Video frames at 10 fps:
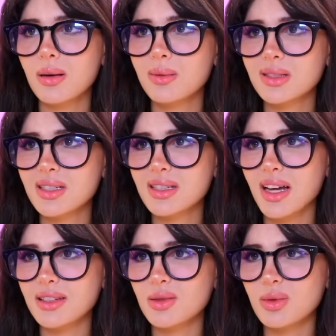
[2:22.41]
What's this
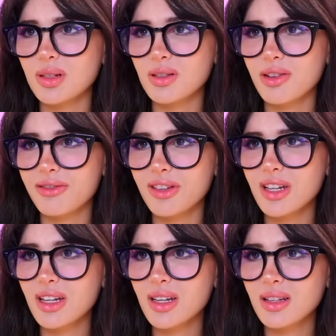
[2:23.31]
guy doing?
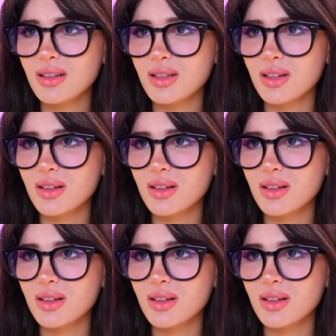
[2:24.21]
Graffitiing the...